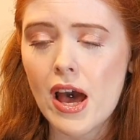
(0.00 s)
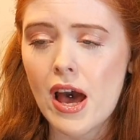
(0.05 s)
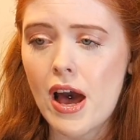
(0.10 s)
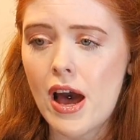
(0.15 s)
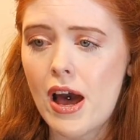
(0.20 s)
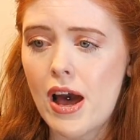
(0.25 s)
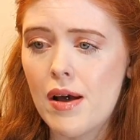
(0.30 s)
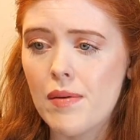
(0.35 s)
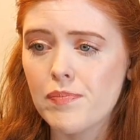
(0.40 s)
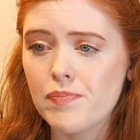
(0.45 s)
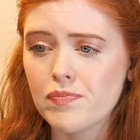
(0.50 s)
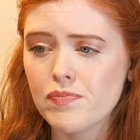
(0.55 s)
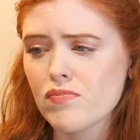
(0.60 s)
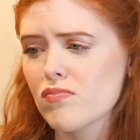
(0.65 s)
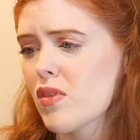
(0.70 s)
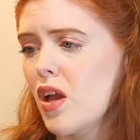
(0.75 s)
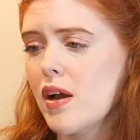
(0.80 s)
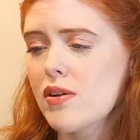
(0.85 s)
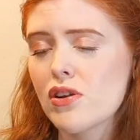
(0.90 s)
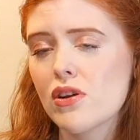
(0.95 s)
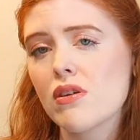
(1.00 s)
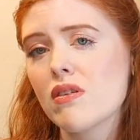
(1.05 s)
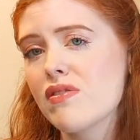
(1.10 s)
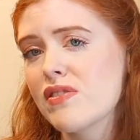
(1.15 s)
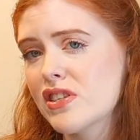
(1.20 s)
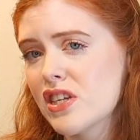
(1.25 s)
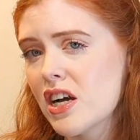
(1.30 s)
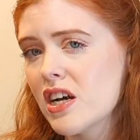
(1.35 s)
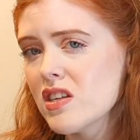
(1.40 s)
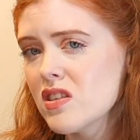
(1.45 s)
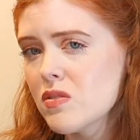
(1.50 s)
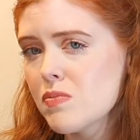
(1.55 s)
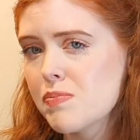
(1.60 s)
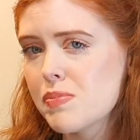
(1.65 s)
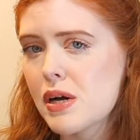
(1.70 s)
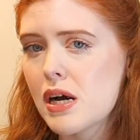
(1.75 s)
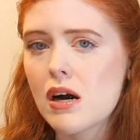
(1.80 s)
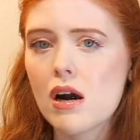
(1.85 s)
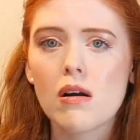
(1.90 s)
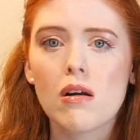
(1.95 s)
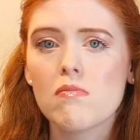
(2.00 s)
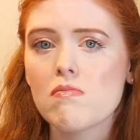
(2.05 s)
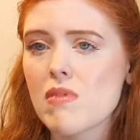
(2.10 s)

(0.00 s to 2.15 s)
I don't know if it does, but